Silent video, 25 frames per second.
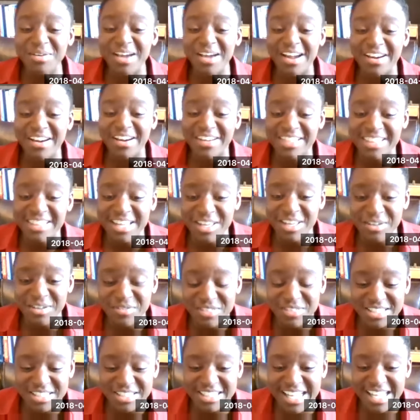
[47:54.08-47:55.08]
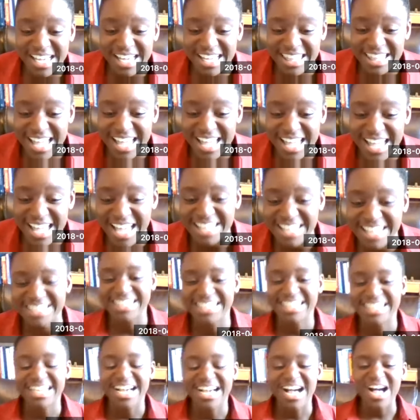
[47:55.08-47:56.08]
Erin. Thank you for saying that.
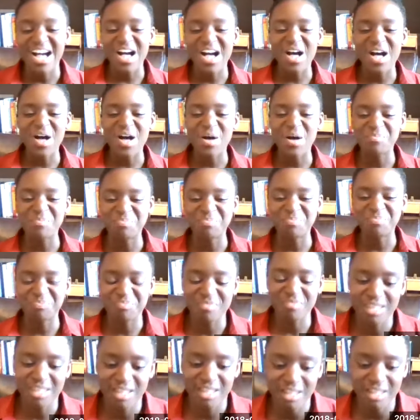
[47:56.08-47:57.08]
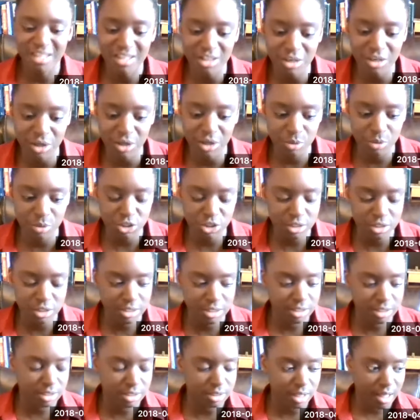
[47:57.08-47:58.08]
Um, you know,
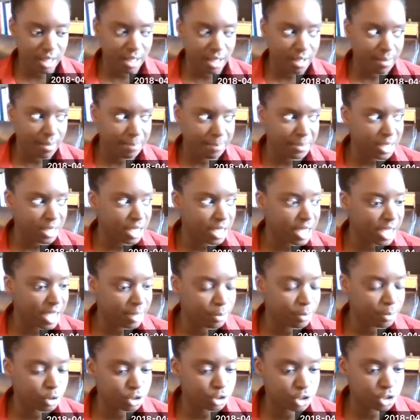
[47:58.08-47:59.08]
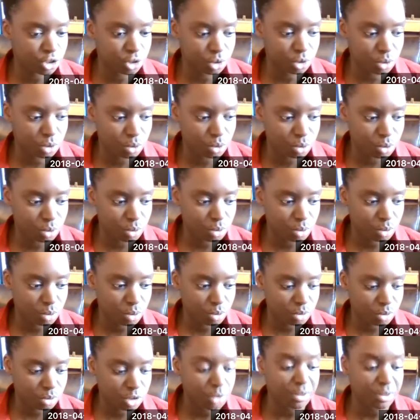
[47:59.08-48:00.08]
just uh, being able to,
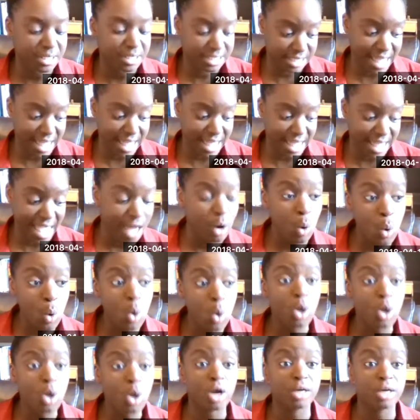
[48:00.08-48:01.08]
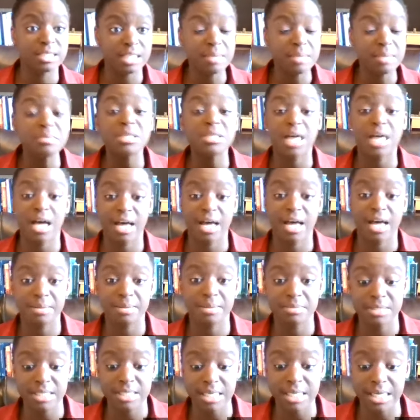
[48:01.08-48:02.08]
so it's that, or
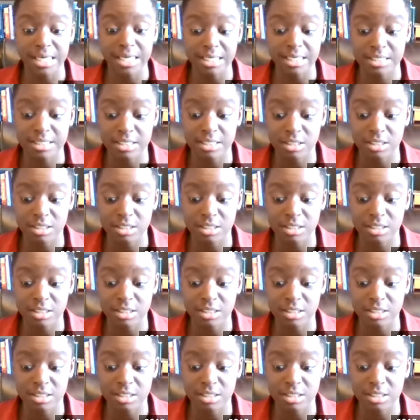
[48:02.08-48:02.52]
sometimes it's